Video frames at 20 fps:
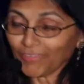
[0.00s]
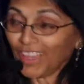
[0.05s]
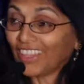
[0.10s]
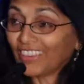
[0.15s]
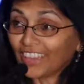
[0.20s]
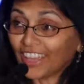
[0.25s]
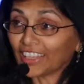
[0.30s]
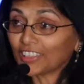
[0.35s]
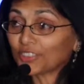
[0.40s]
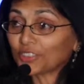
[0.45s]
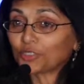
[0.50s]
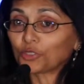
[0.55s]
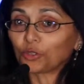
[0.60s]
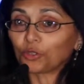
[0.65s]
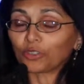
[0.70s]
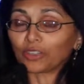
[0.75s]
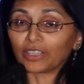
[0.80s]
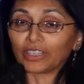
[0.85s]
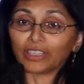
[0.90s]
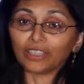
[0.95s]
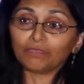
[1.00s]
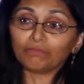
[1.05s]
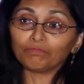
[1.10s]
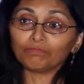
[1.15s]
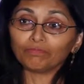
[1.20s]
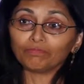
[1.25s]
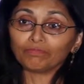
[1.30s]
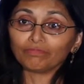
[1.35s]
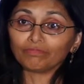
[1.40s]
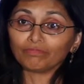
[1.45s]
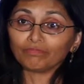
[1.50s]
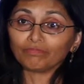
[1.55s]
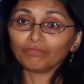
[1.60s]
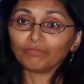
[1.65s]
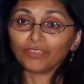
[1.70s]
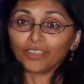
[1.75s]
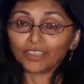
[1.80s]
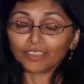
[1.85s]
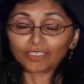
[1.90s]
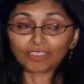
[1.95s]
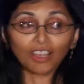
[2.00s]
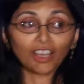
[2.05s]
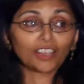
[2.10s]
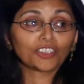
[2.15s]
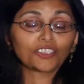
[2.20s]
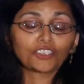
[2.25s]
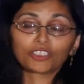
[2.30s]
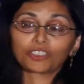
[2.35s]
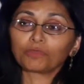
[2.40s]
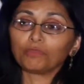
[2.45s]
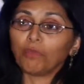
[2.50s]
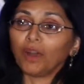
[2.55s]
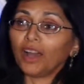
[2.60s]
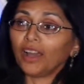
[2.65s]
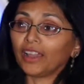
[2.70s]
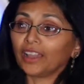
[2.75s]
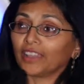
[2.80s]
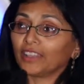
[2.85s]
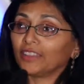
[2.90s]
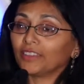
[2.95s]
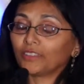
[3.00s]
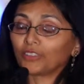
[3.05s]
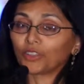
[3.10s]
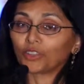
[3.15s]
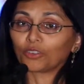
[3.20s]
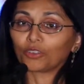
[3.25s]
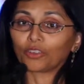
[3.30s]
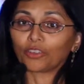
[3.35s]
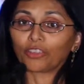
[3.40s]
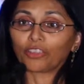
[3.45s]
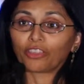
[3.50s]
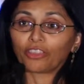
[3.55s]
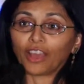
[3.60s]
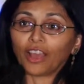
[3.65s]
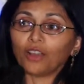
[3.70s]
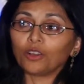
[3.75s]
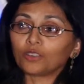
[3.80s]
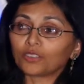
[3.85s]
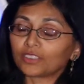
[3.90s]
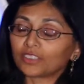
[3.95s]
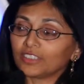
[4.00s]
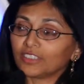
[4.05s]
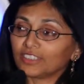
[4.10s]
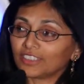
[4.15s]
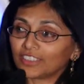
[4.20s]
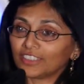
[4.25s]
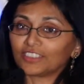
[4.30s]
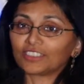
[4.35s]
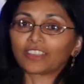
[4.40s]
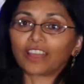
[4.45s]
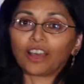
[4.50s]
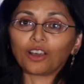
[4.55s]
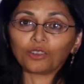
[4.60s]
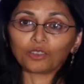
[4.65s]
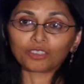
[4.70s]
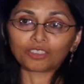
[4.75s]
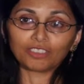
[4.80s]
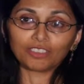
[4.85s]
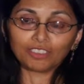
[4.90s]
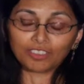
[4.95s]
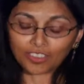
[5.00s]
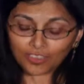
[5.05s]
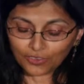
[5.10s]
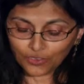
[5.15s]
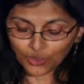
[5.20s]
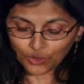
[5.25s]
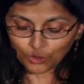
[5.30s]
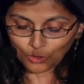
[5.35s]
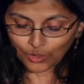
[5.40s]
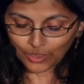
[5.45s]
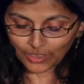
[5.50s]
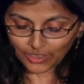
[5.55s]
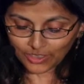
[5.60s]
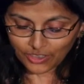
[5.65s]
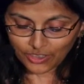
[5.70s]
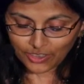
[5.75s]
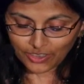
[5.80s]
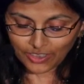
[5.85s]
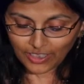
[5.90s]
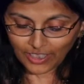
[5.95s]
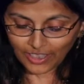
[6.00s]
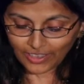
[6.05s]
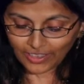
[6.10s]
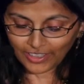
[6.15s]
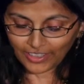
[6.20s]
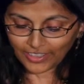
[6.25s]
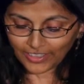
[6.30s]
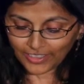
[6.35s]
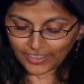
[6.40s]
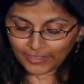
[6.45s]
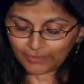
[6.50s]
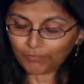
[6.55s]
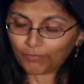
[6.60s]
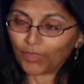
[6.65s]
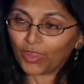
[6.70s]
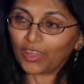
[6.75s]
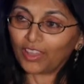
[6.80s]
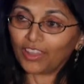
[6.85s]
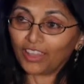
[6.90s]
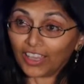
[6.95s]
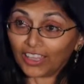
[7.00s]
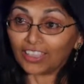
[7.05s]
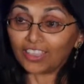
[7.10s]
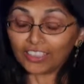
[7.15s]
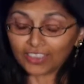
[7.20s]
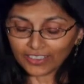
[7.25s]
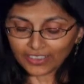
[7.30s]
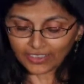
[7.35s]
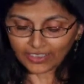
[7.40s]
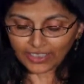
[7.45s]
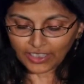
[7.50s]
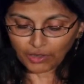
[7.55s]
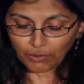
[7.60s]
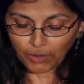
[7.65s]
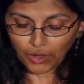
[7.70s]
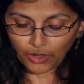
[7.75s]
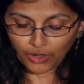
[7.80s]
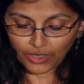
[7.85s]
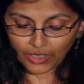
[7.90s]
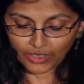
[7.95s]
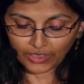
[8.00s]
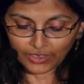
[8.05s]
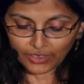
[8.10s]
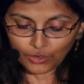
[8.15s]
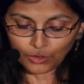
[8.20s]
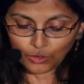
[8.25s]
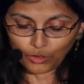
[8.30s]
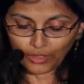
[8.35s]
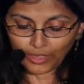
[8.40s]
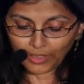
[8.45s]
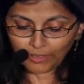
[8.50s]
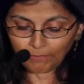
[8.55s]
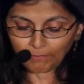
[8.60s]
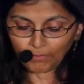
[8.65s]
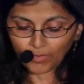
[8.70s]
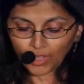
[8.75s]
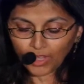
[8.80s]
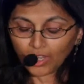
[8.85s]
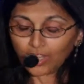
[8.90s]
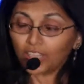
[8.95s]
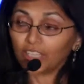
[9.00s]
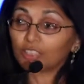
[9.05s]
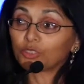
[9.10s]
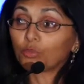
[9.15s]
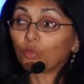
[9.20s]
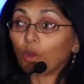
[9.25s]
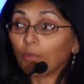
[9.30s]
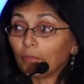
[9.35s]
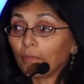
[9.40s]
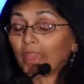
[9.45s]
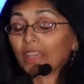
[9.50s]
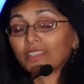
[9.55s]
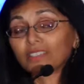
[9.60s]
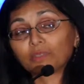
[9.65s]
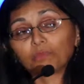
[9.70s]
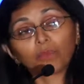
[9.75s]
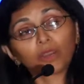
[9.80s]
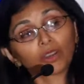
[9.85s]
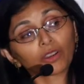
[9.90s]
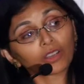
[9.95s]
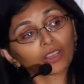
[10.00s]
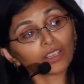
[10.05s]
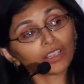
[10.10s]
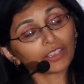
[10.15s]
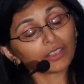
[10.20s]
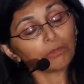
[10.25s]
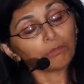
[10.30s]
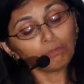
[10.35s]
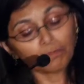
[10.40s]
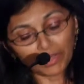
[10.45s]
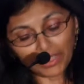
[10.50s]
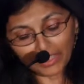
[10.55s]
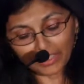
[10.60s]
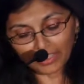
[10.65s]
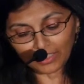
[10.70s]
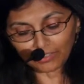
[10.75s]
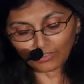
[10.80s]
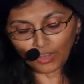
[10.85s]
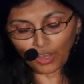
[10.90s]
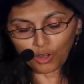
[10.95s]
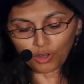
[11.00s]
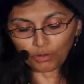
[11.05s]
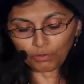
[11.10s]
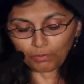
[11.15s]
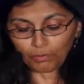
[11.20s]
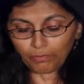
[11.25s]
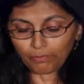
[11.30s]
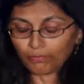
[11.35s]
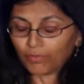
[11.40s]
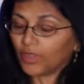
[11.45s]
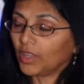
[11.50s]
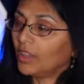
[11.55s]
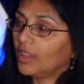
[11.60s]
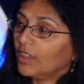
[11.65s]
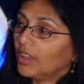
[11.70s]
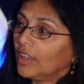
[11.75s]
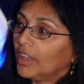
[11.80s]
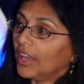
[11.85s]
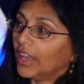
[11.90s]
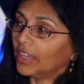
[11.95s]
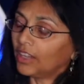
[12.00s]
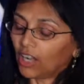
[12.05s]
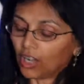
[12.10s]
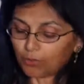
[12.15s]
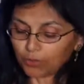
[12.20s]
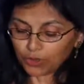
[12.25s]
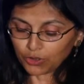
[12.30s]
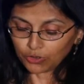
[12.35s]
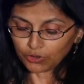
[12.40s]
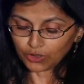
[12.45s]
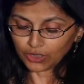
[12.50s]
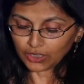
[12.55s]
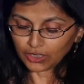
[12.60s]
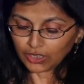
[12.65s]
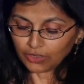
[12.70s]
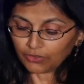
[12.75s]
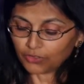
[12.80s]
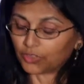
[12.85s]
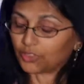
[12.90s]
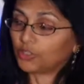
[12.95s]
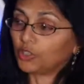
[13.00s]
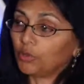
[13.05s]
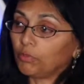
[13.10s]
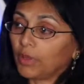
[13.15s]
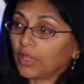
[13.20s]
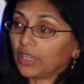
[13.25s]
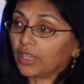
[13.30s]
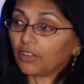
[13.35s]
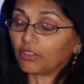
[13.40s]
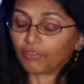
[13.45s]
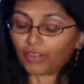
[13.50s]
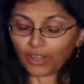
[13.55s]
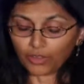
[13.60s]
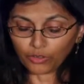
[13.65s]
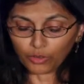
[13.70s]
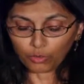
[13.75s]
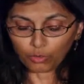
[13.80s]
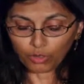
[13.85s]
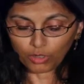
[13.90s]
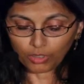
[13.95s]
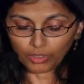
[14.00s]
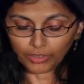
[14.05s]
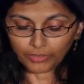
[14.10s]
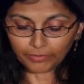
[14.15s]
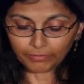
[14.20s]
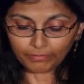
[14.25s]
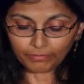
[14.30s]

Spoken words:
That story is not just mine. There are thousands and thousands of stories just like this. And it is the American story. It's what makes America the beacon of hope and opportunity for so many around the world.